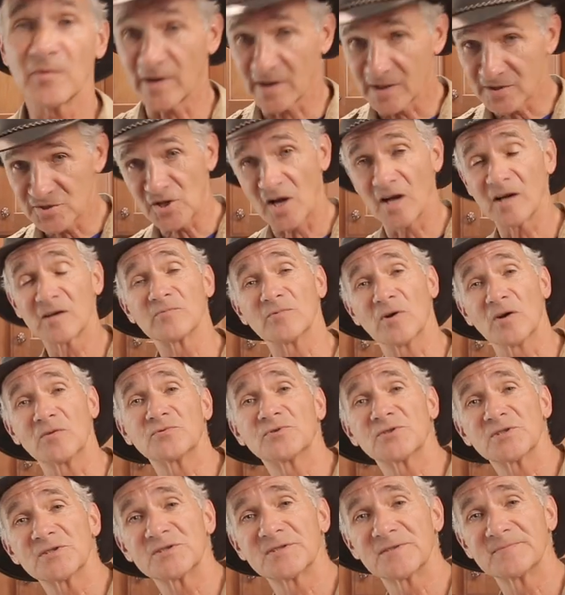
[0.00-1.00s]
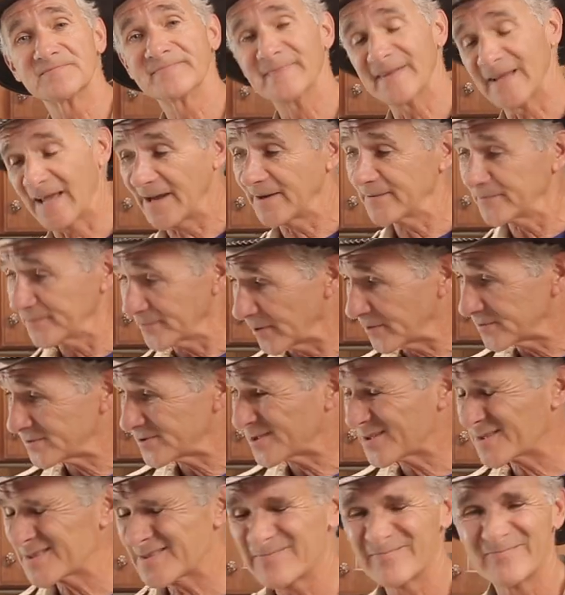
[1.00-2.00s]
we're going to talk roaches. Yeah,
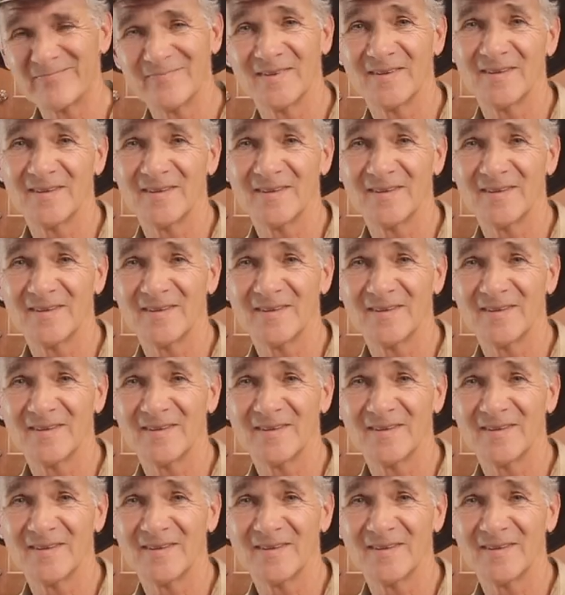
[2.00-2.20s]
roaches.